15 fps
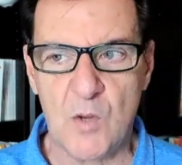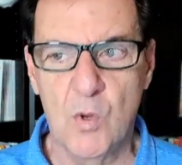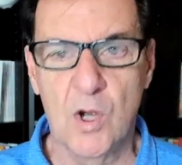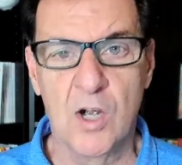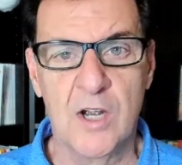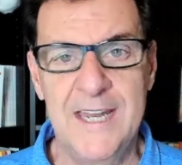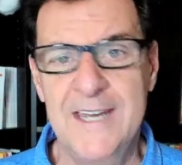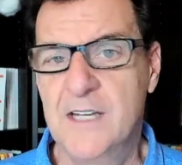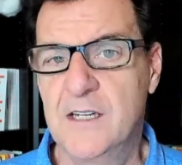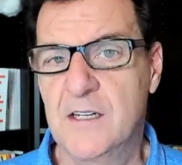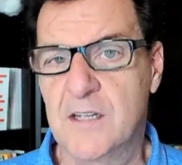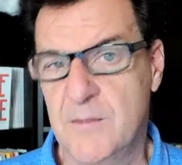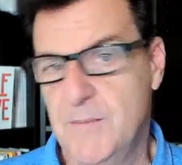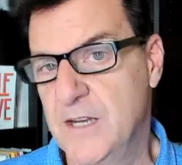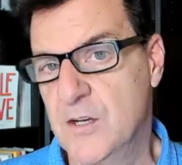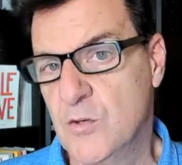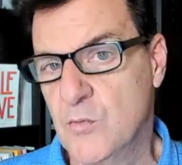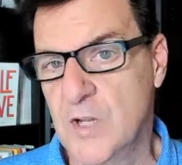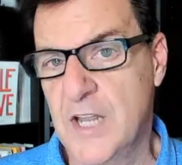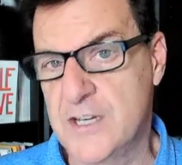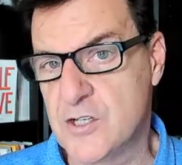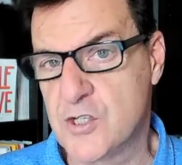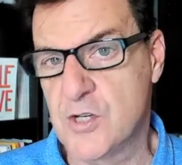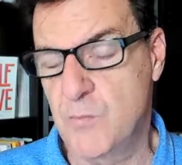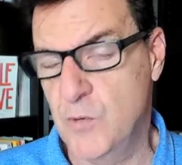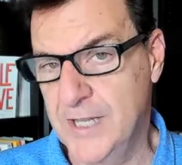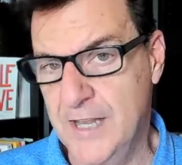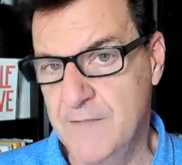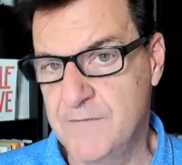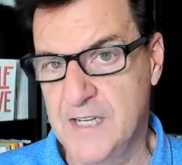We're in a committed relationship.
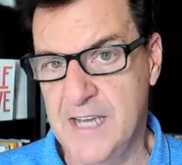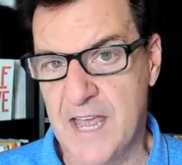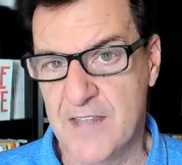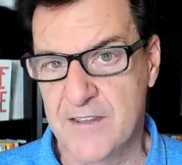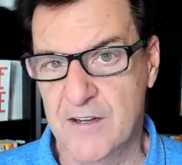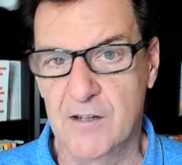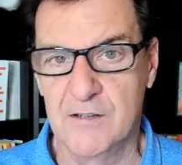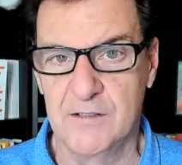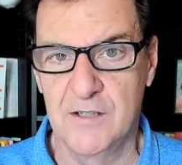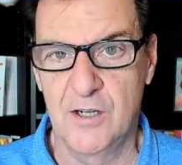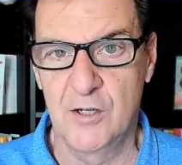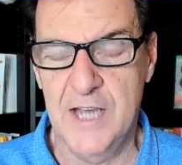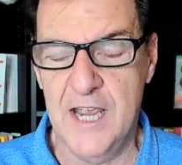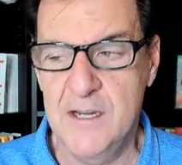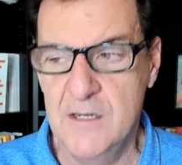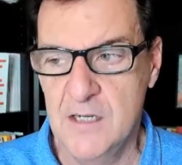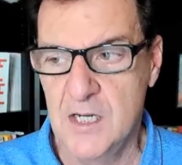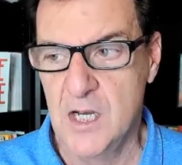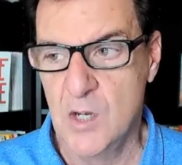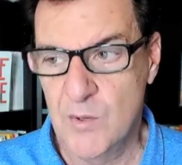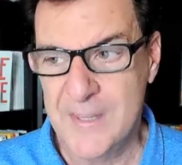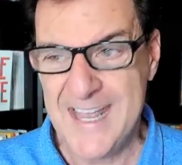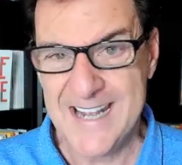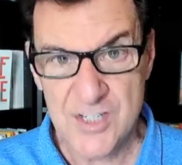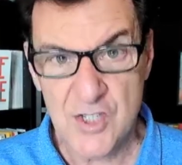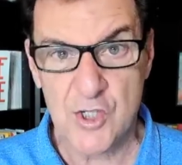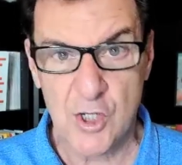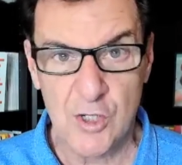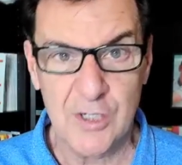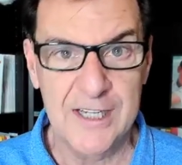We live together, okay? Well, that's
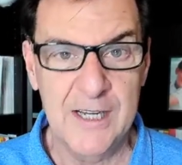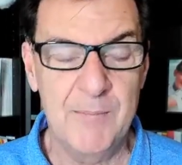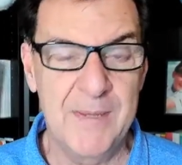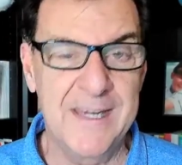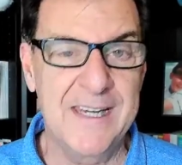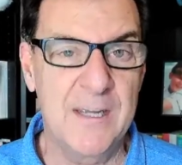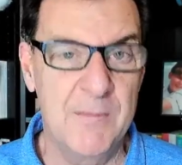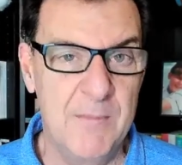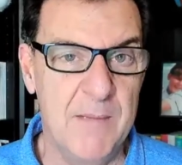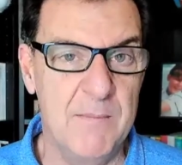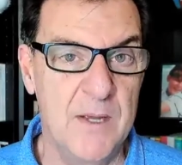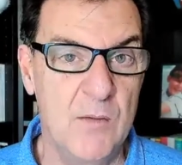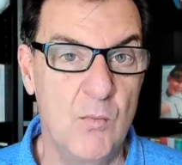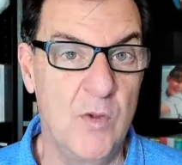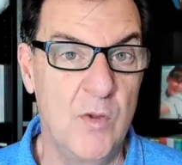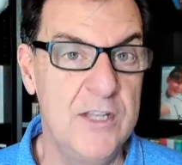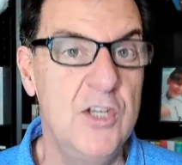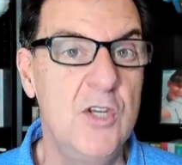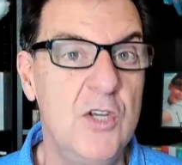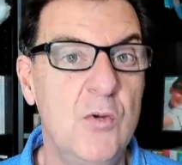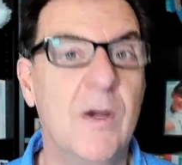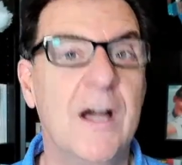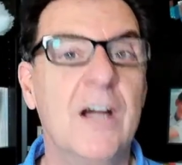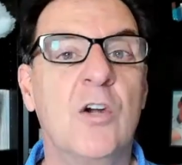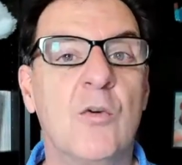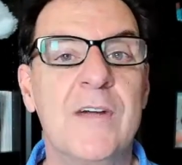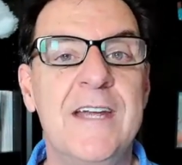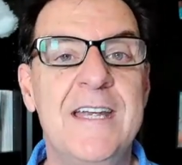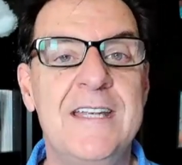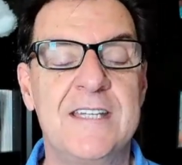certainly a big commitment when you
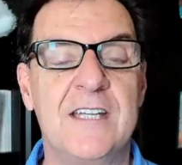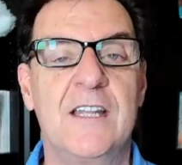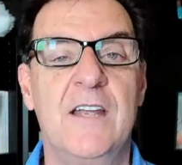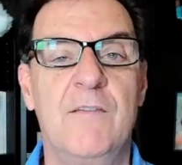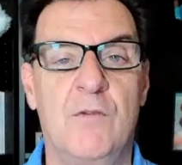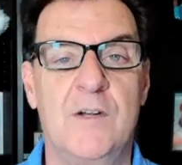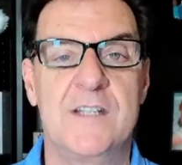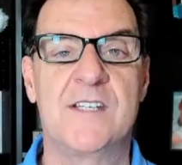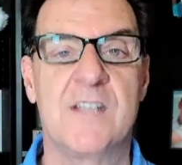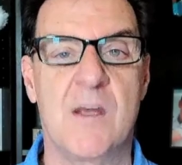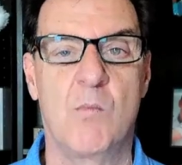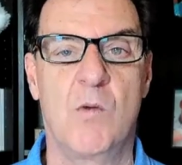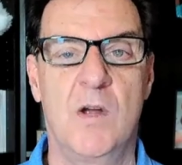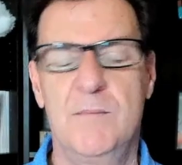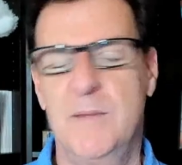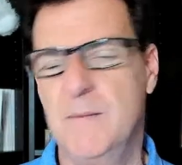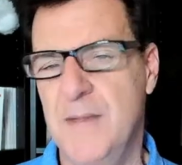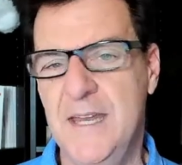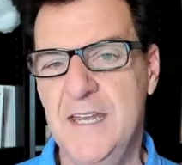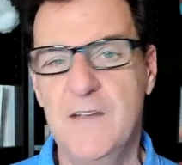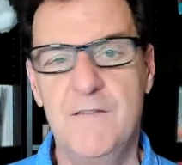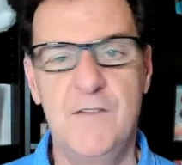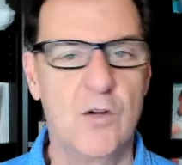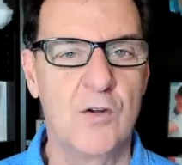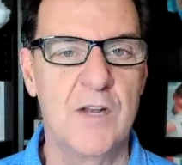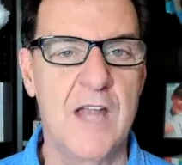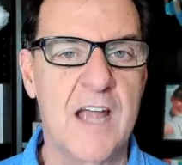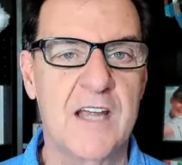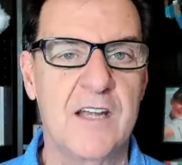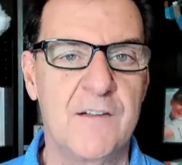agree to live with someone. But many of you are
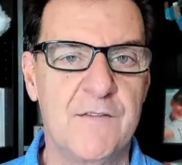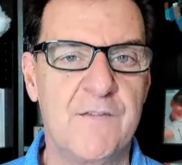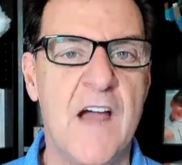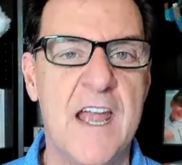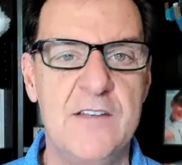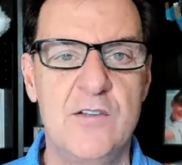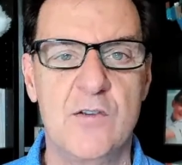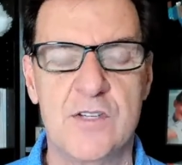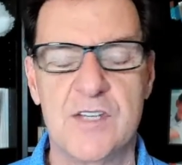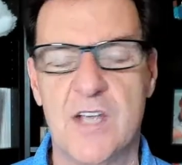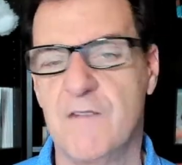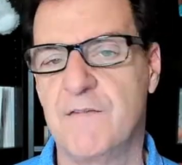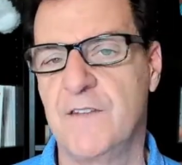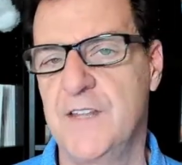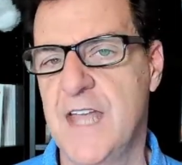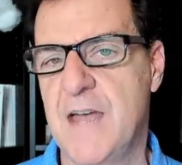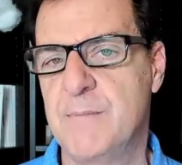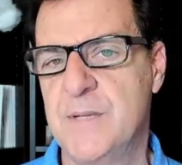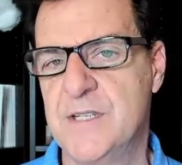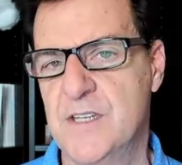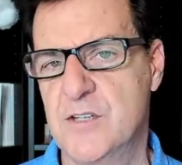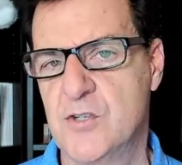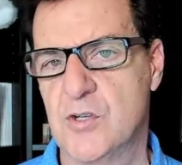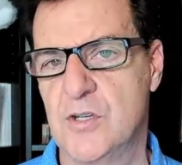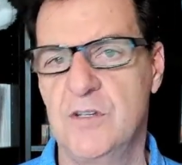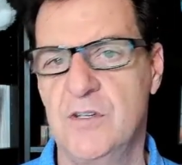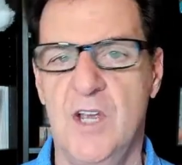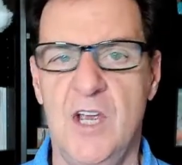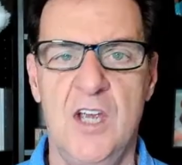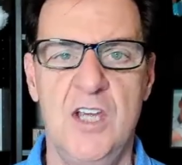not going to find yourself in that
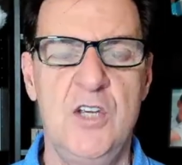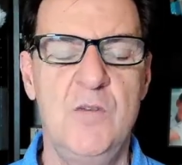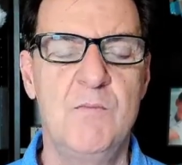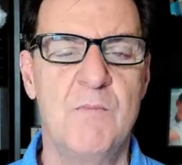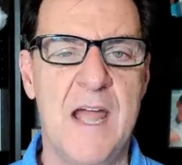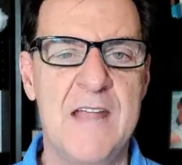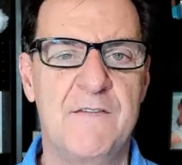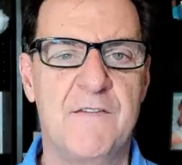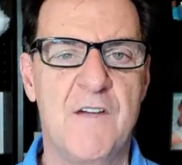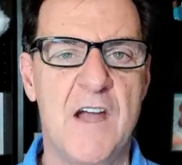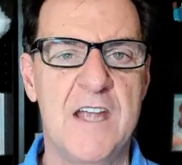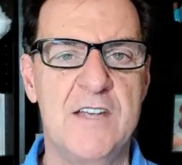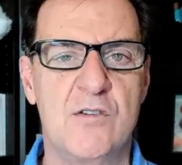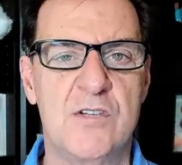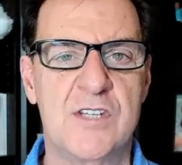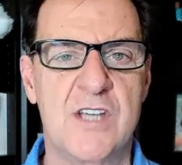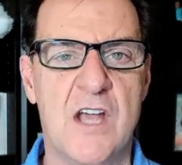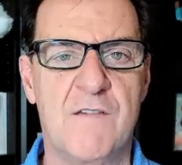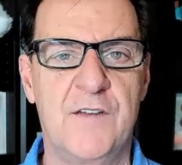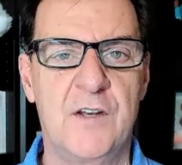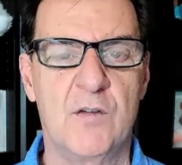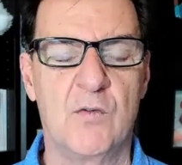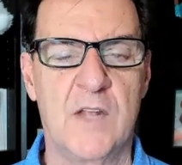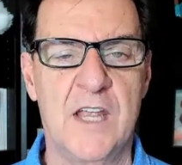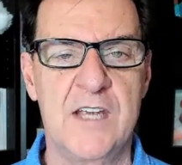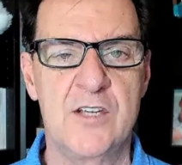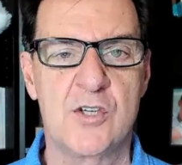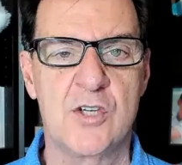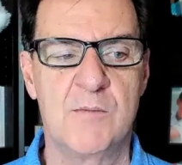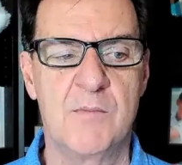position. You might find yourself in a
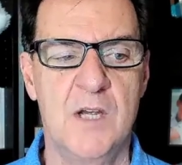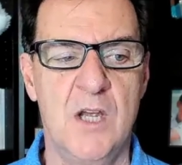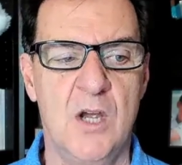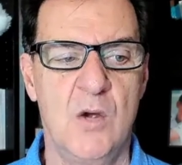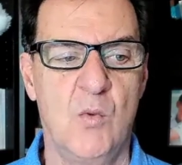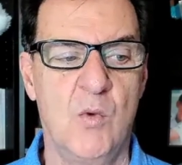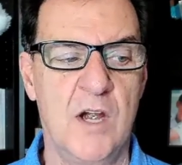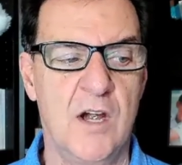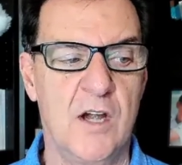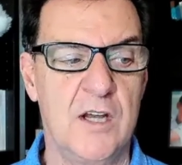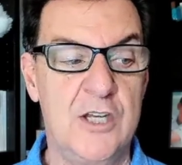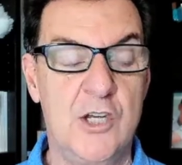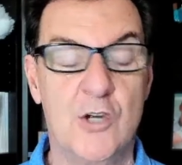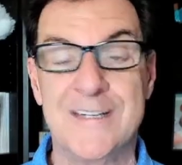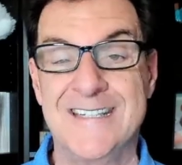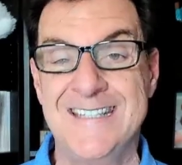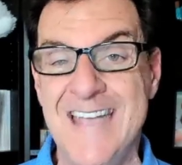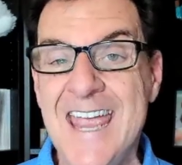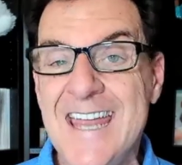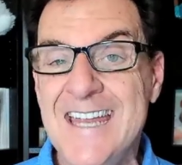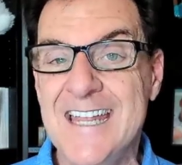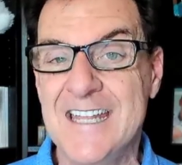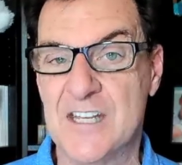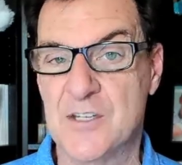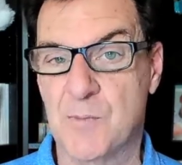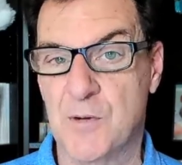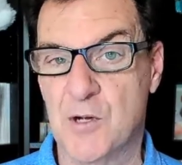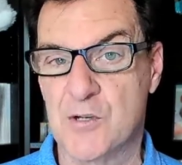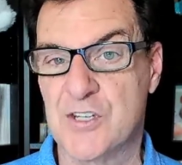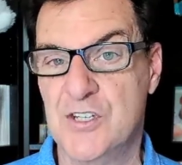relationship where you're dating this
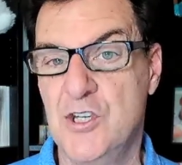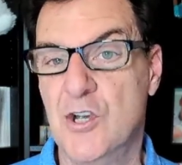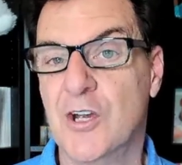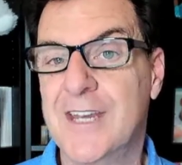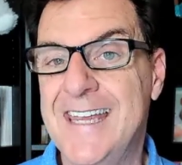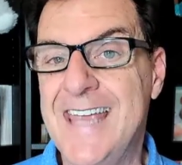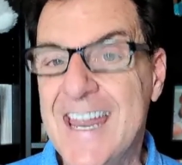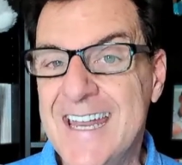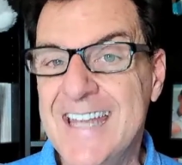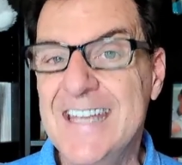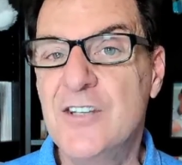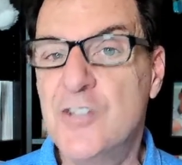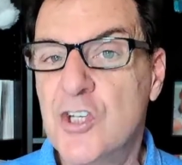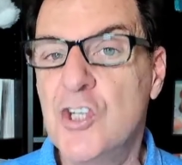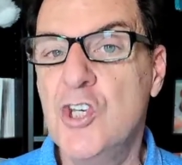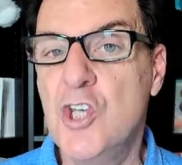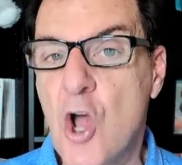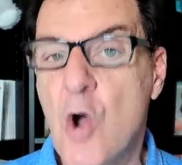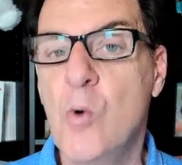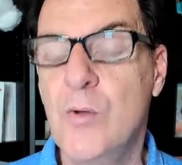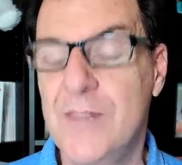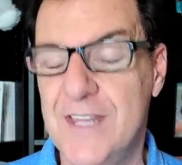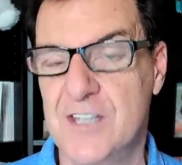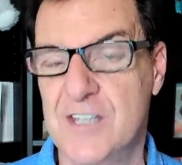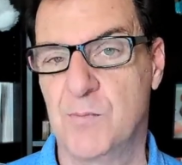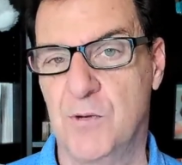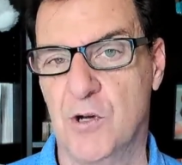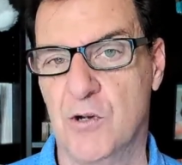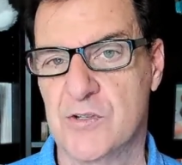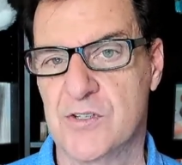person. You're getting to know this
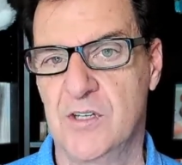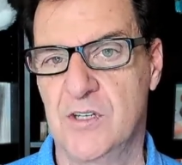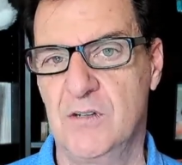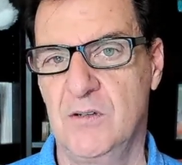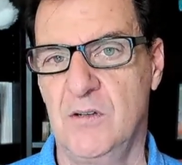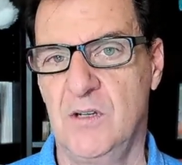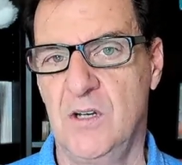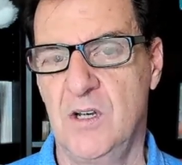person.